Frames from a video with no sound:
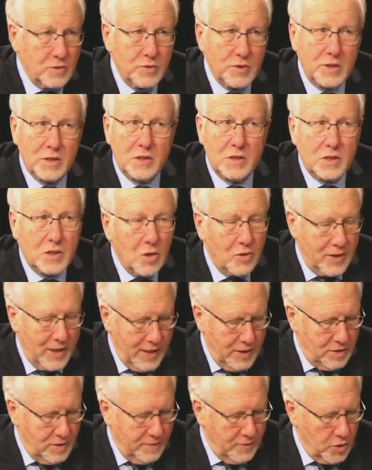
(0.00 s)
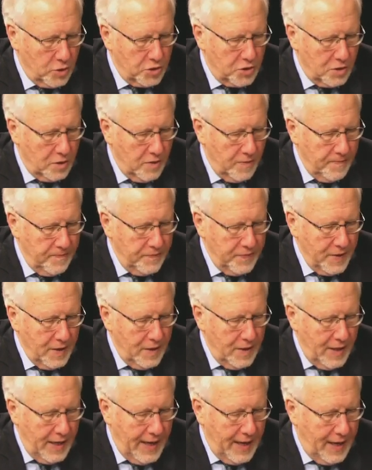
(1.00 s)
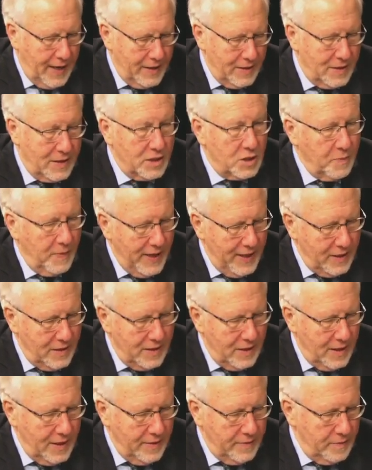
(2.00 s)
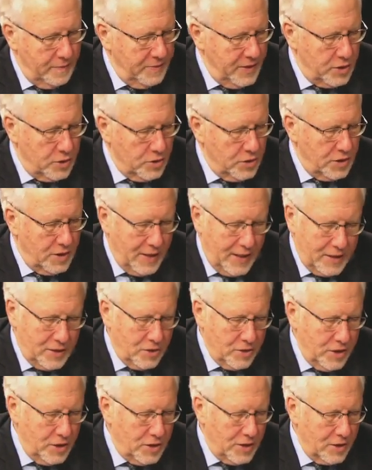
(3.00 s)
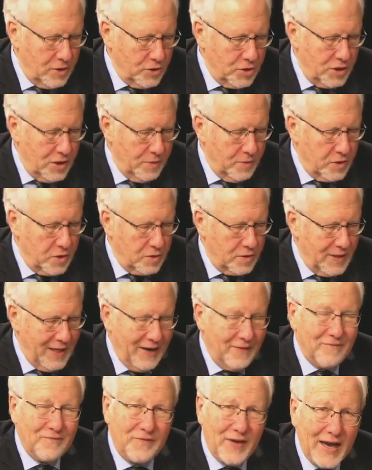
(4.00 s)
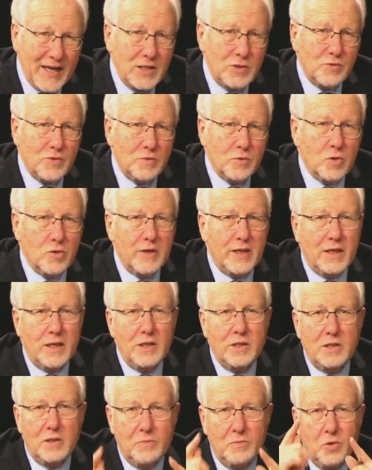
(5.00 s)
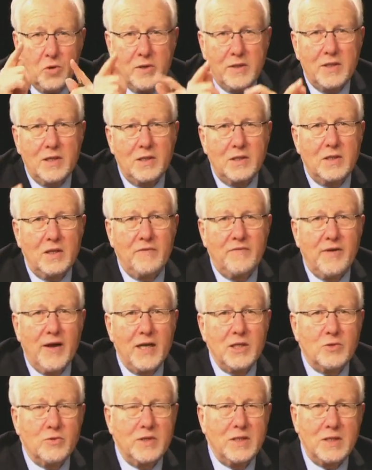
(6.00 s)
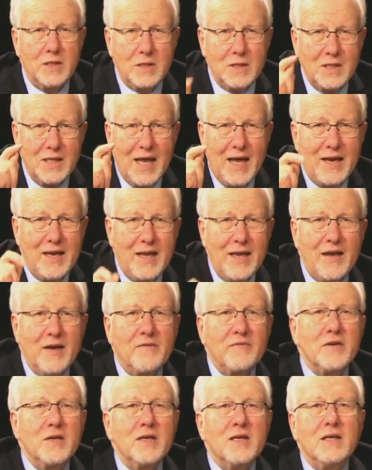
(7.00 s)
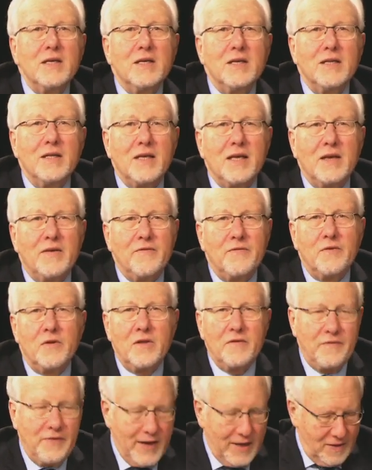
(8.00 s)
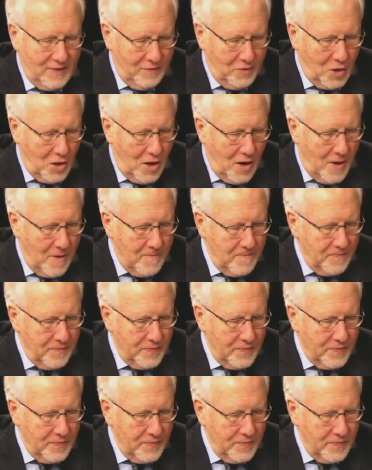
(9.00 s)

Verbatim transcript: which is so controversial. Uh, despite uh, Mr. Sh- uh, Attorney General Schimel's advisory ruling, and it's important that it's advisory, does not have the full effect of law